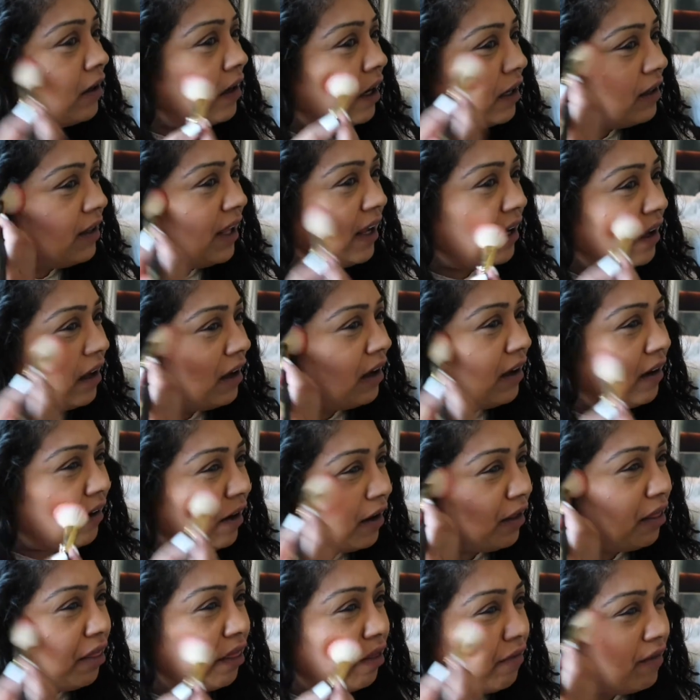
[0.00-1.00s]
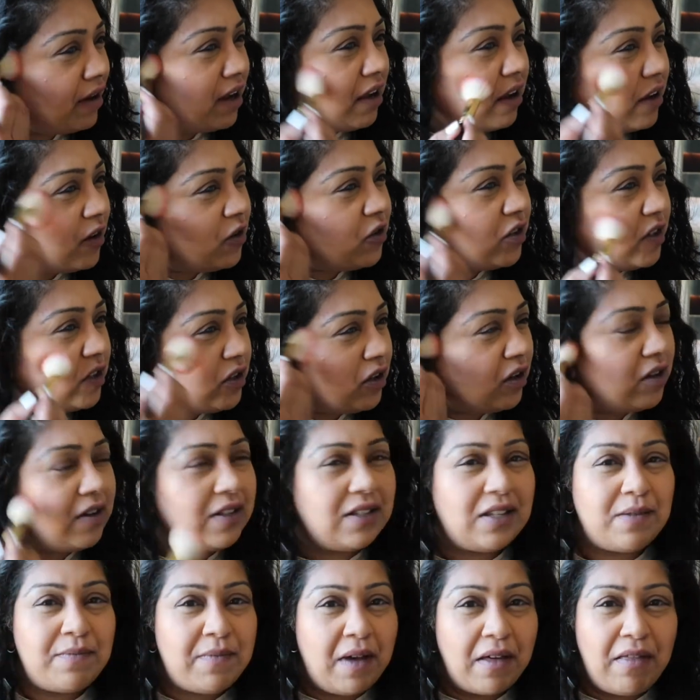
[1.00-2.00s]
and they earn like
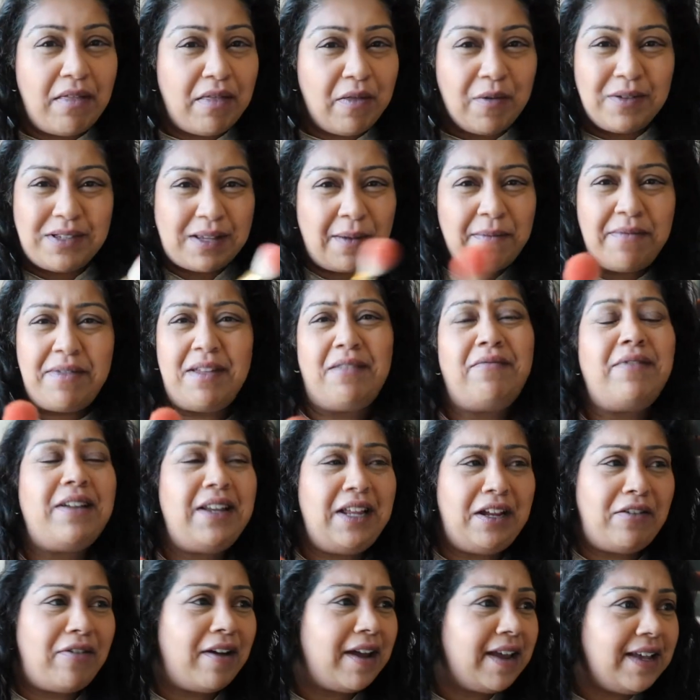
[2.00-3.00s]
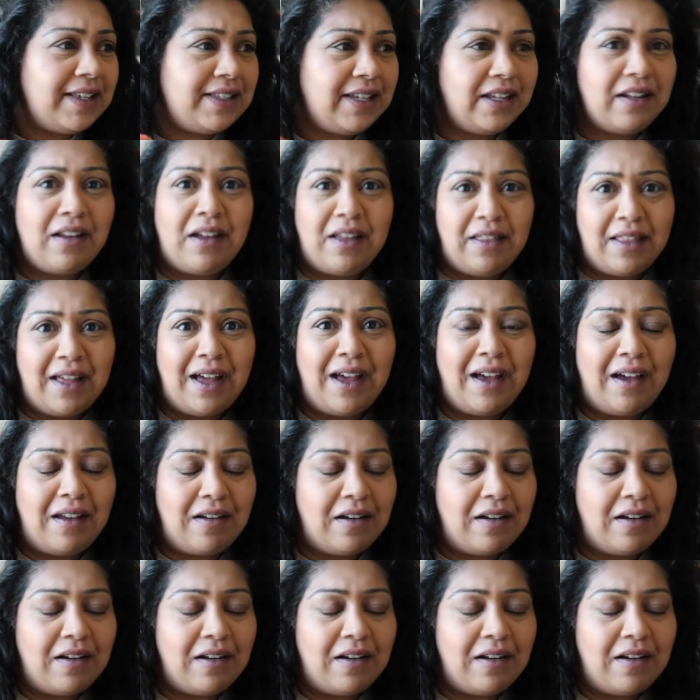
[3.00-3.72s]
$300 a month or something really crazy like that.